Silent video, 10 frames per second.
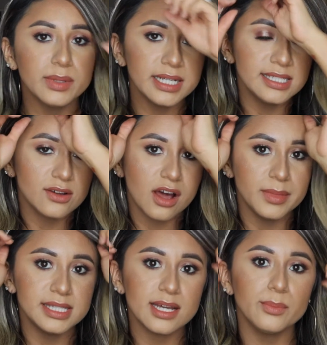please
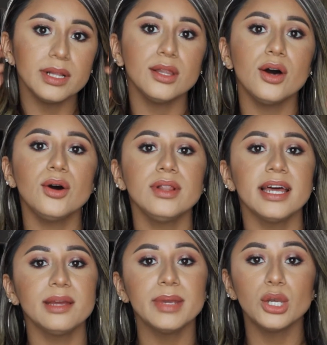comment down below
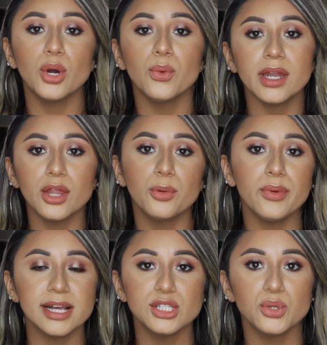letting me know what other
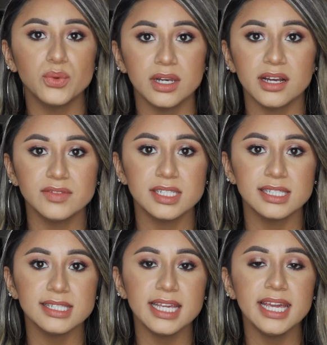brands you would love to
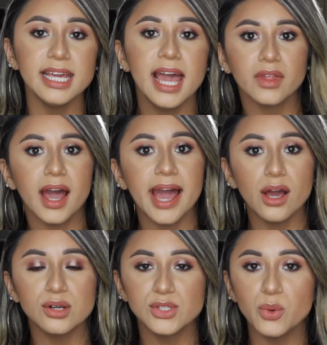see. I
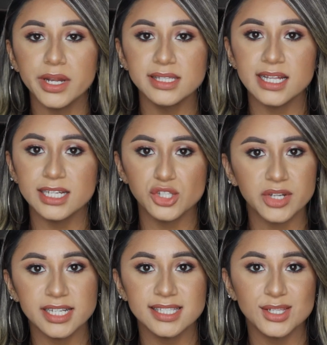also wanted to let you
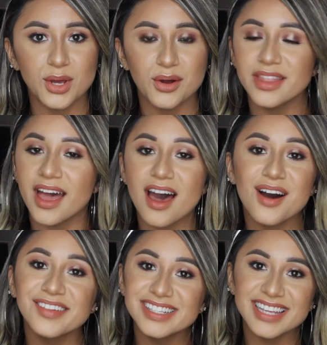guys know that
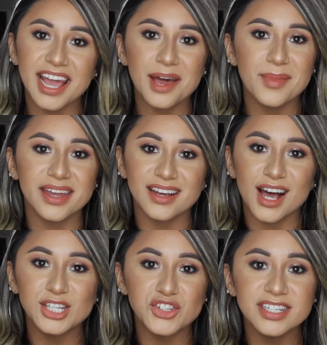obviously I am at
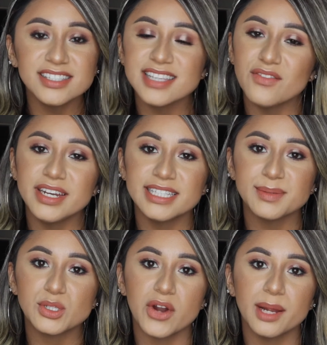170
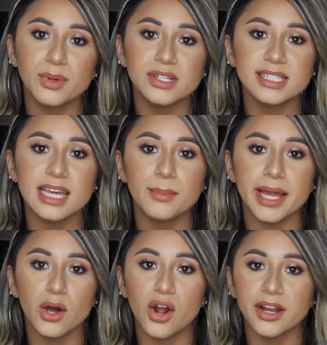subscribers and
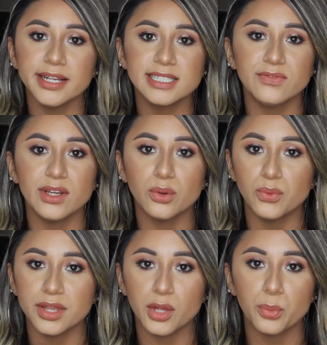my heart is filled
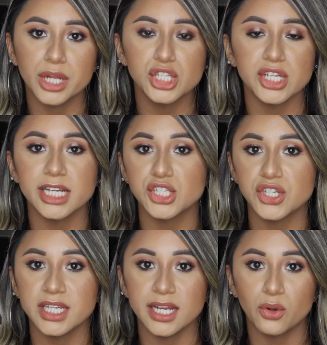with
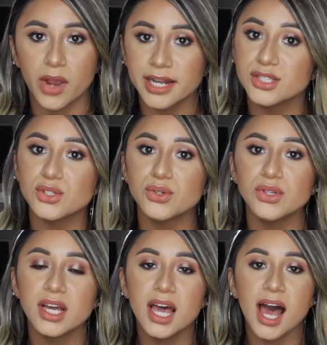appreciation and
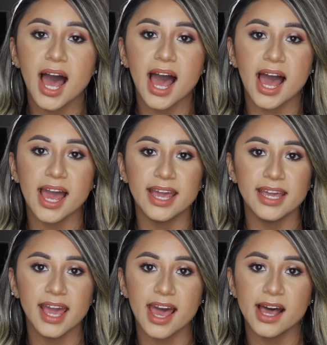gratitude.
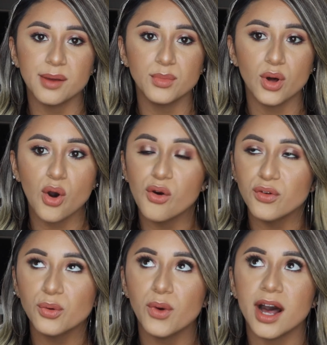I am
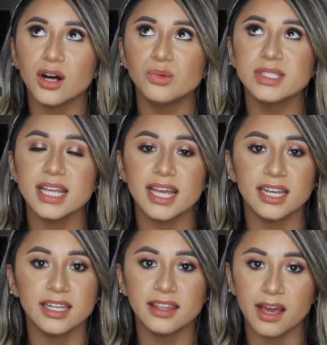overwhelmed
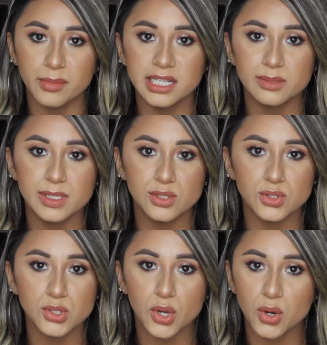and that makes me
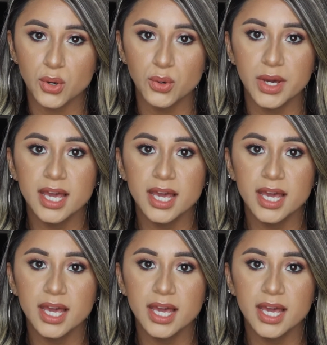so